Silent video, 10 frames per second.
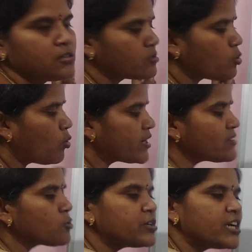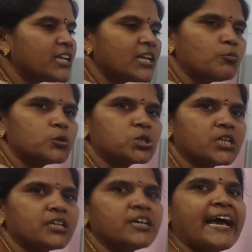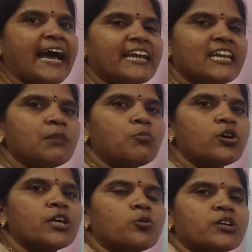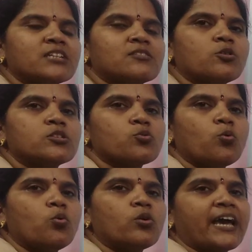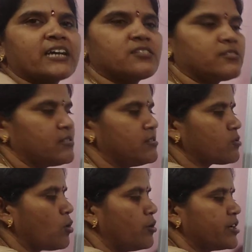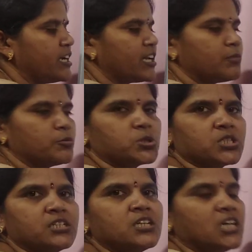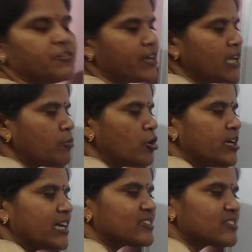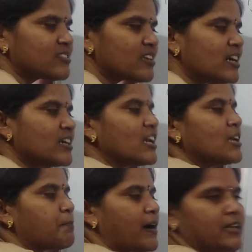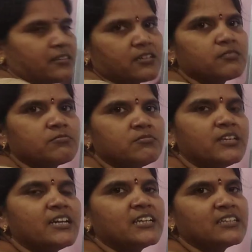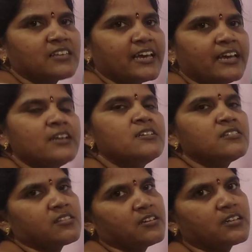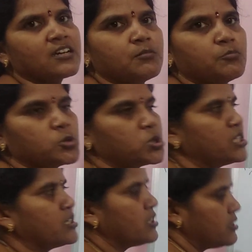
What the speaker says: So what is rotatory motion? Any body rotates on its own axis is called rotatory motion. If any body takes a circular path, then it is a circular motion.